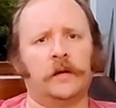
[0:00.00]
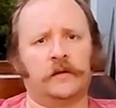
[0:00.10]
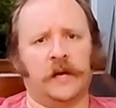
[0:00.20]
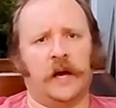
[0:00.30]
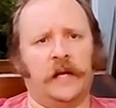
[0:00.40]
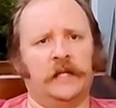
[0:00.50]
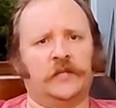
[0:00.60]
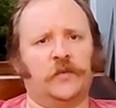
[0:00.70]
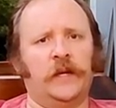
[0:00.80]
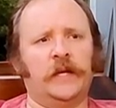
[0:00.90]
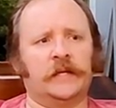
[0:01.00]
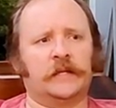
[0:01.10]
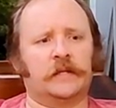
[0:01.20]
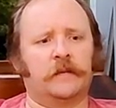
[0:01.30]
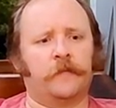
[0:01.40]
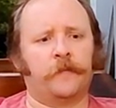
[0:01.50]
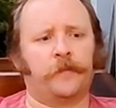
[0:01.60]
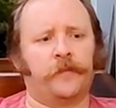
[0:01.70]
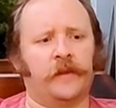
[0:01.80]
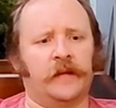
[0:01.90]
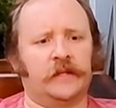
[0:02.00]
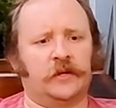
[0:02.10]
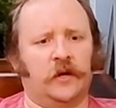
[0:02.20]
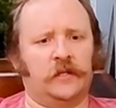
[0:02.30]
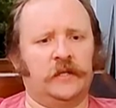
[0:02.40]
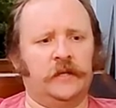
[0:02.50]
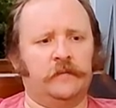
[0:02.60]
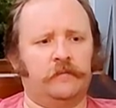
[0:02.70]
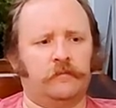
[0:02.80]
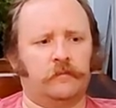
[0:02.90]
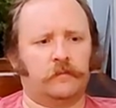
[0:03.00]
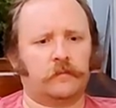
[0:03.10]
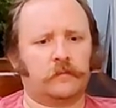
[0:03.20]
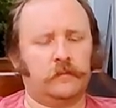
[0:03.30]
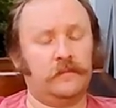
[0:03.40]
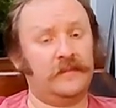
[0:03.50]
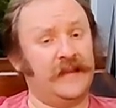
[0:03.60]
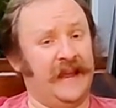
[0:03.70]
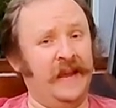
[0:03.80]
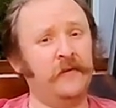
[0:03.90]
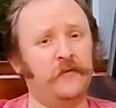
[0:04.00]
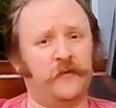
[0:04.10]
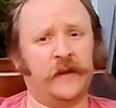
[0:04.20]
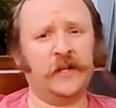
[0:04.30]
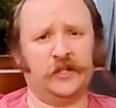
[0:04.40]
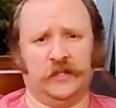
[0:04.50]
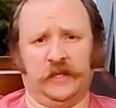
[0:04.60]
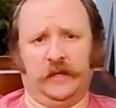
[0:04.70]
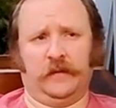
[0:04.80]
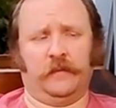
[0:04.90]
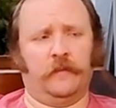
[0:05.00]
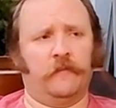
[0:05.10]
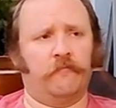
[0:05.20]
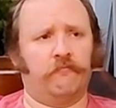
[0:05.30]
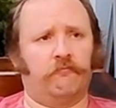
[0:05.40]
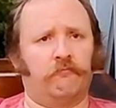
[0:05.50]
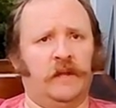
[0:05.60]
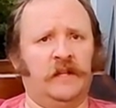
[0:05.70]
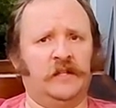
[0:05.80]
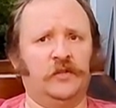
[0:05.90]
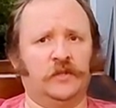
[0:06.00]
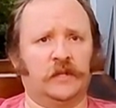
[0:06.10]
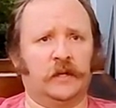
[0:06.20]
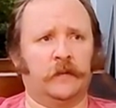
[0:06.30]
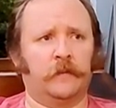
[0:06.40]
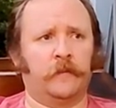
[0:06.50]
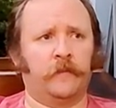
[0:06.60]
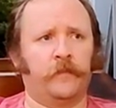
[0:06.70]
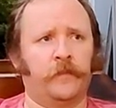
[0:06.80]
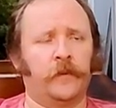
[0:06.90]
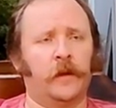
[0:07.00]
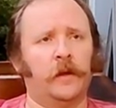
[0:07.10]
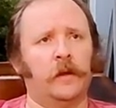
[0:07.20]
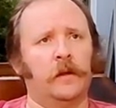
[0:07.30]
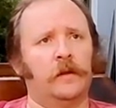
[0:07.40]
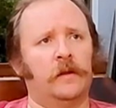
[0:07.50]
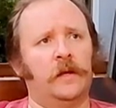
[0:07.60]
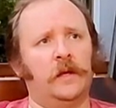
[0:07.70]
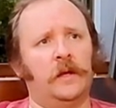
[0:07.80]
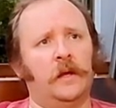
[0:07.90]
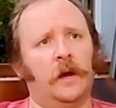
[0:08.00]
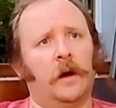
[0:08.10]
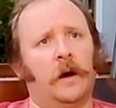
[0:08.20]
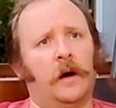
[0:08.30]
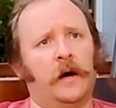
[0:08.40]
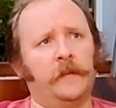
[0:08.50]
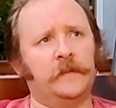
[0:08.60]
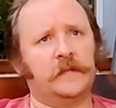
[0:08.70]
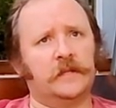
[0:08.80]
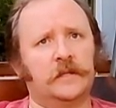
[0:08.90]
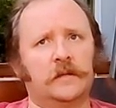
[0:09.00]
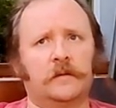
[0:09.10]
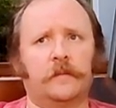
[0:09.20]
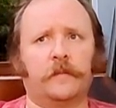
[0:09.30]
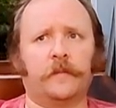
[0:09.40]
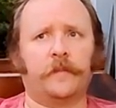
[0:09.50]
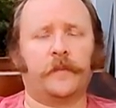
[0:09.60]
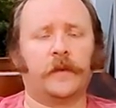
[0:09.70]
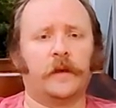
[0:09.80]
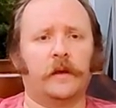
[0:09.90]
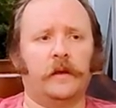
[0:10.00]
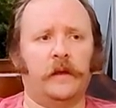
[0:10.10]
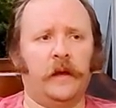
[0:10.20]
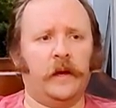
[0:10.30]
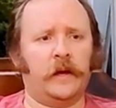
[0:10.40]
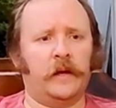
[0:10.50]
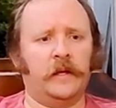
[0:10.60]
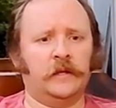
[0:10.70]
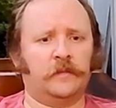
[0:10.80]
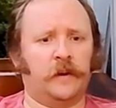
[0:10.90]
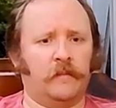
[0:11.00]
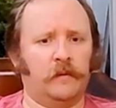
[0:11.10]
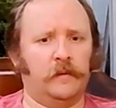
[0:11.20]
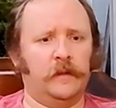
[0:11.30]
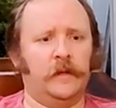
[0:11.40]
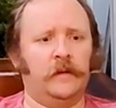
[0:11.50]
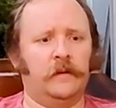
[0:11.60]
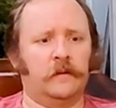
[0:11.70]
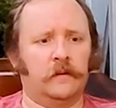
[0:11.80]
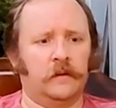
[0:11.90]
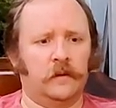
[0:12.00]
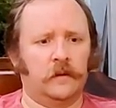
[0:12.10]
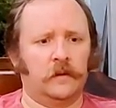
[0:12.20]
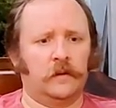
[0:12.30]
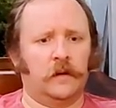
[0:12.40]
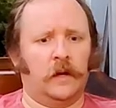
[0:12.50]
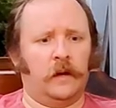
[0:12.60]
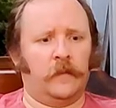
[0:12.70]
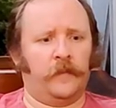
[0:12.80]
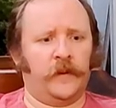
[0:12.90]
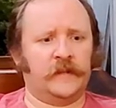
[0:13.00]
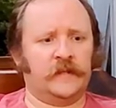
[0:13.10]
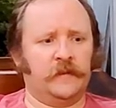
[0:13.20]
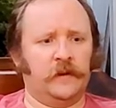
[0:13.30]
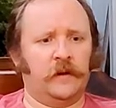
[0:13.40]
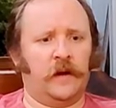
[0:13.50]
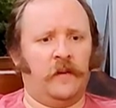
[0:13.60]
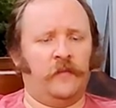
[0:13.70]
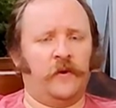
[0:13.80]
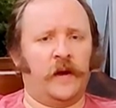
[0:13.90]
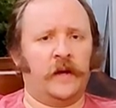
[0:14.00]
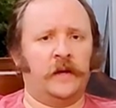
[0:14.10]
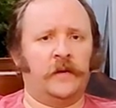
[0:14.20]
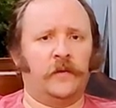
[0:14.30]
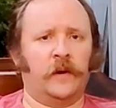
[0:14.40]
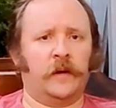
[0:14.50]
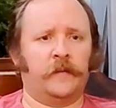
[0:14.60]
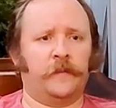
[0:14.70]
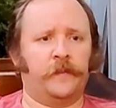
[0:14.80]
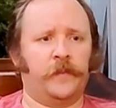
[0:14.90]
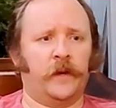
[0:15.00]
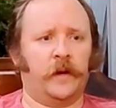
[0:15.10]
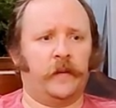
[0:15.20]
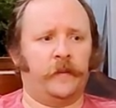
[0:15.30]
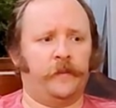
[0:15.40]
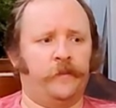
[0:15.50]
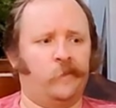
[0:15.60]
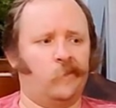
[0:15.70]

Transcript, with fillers: There's a honey sweetness that starts it and finishes it. That's interesting. The hops, yeah, it's probably um, a similar hop variety to what um,